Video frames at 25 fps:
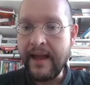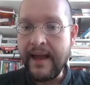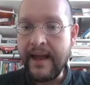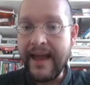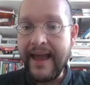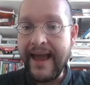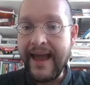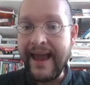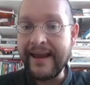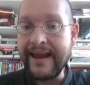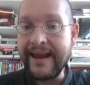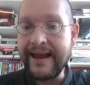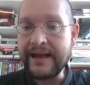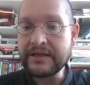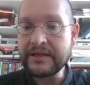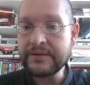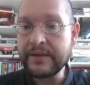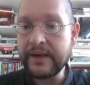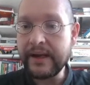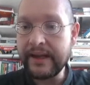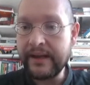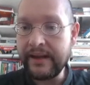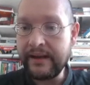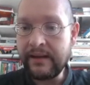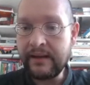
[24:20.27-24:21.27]
And
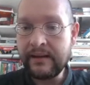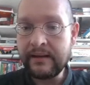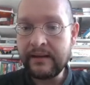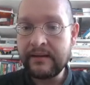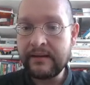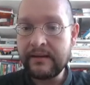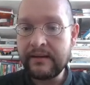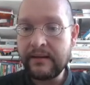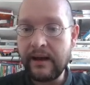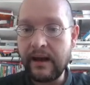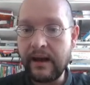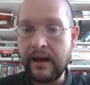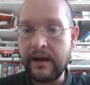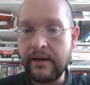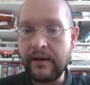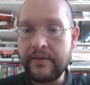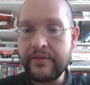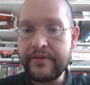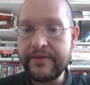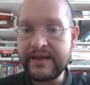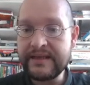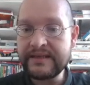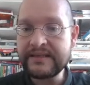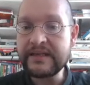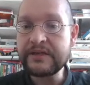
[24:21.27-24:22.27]
actually,
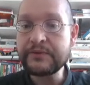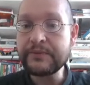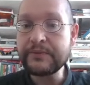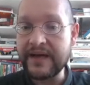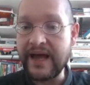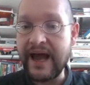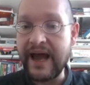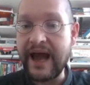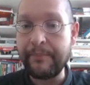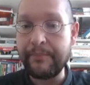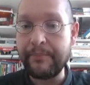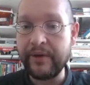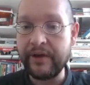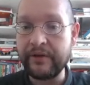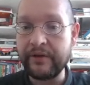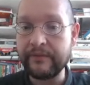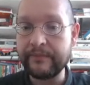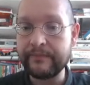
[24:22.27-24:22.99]
this is what happened.